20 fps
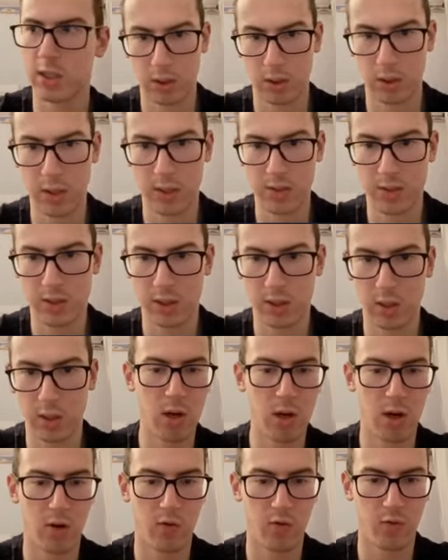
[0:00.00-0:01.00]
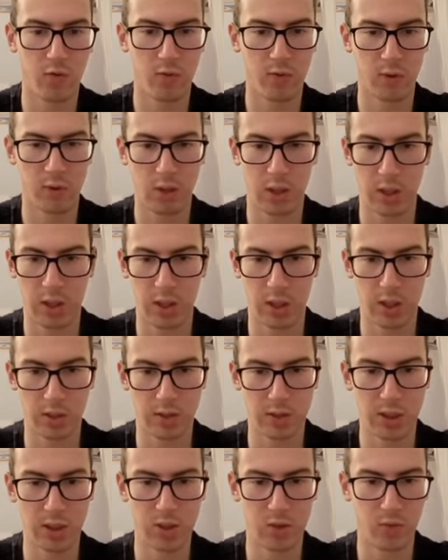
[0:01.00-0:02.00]
see, let's take of uh,
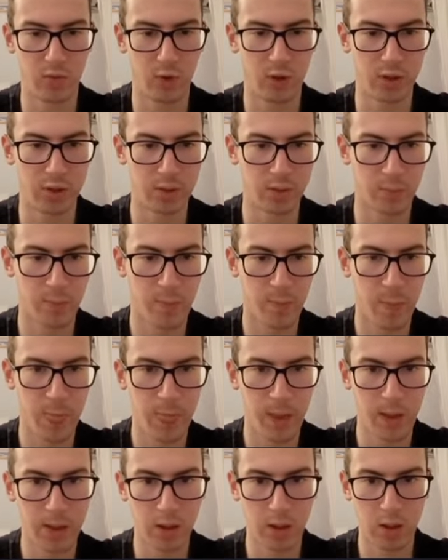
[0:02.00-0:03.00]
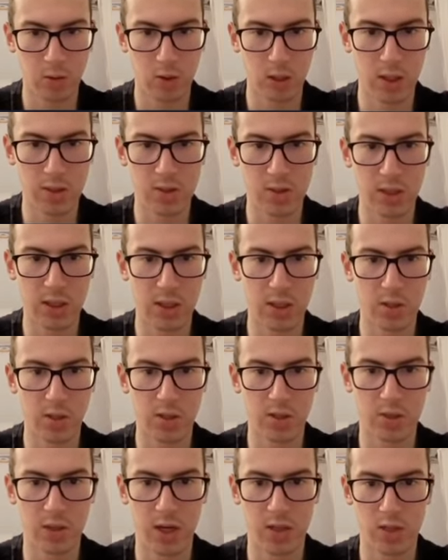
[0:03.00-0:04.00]
Dijon font. You can see here
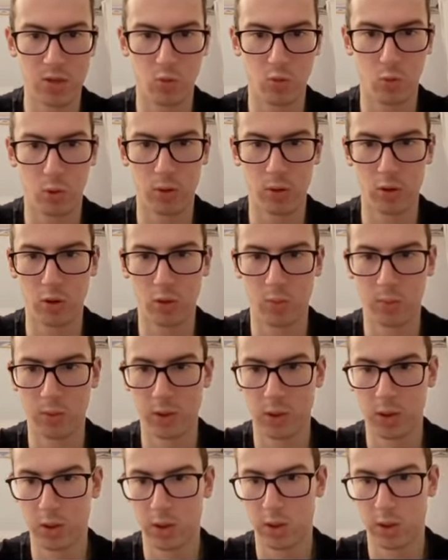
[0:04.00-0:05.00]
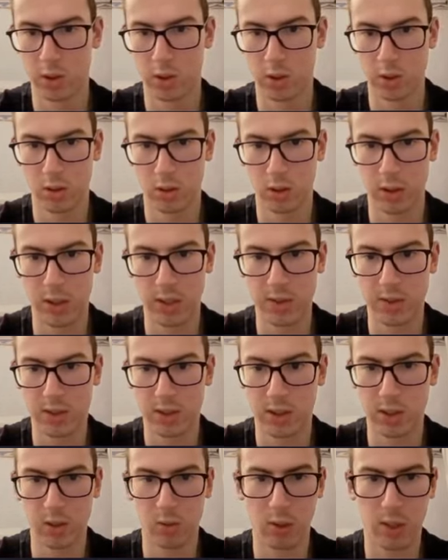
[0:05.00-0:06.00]
is nice volume. Uh, let's
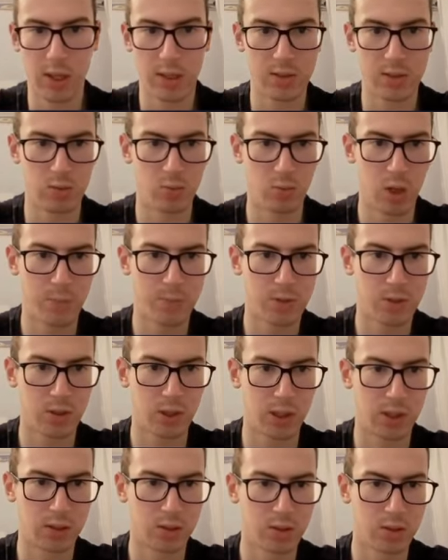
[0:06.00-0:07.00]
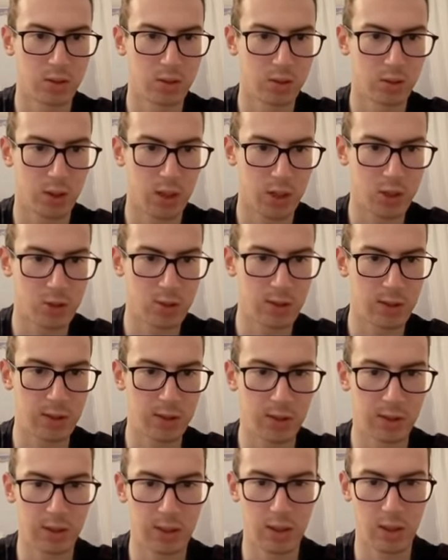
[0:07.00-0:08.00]
take a look at the website, actually
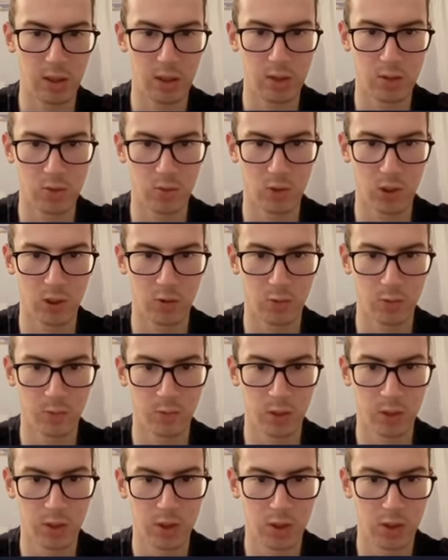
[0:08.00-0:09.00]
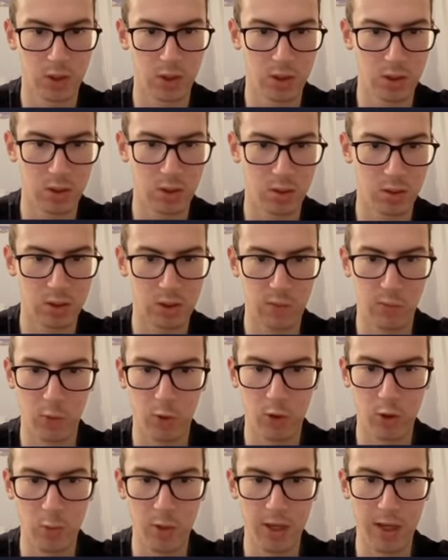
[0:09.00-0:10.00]
indicated as well. The
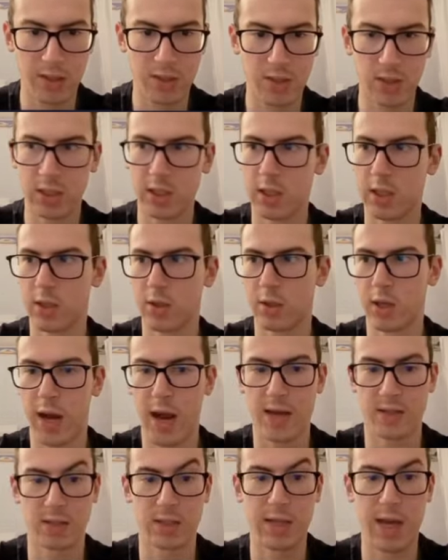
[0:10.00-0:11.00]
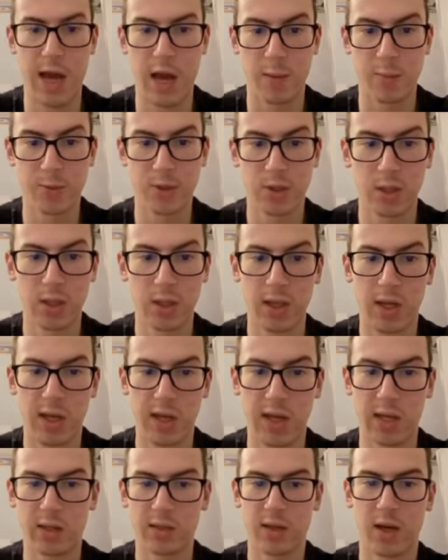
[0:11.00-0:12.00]
volume you can see here has gaps
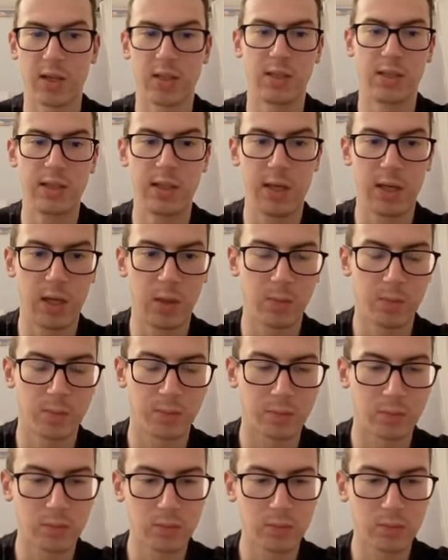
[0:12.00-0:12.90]
and ideally